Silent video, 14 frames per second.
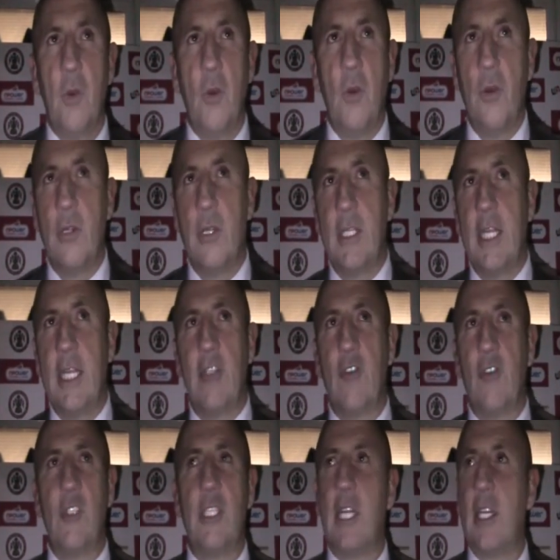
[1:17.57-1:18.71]
But that
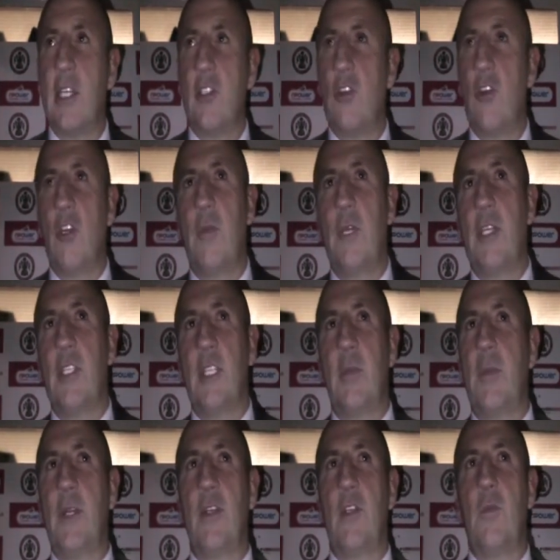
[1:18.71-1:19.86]
doesn't tell the story, because
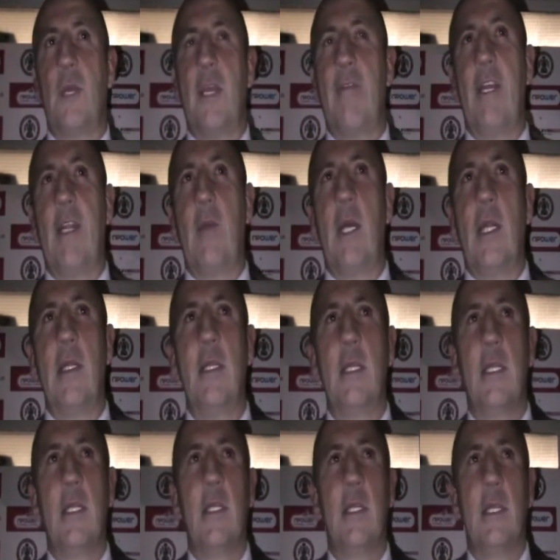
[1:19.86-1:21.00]
they pinned us back very well
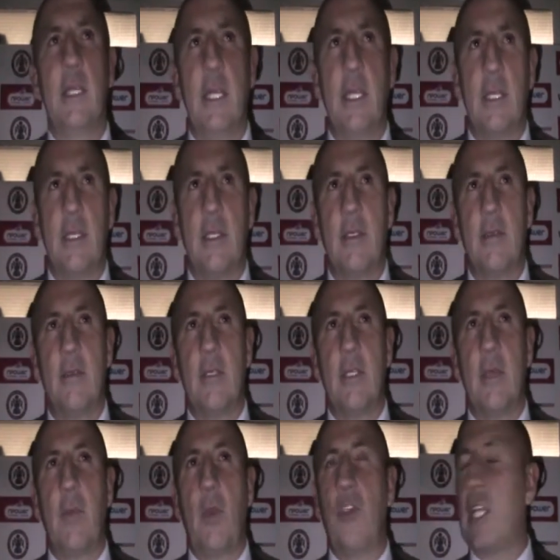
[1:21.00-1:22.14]
and
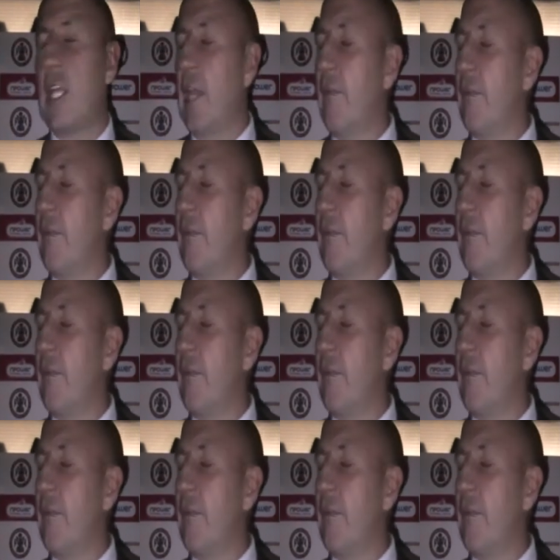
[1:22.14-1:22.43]
they bossed the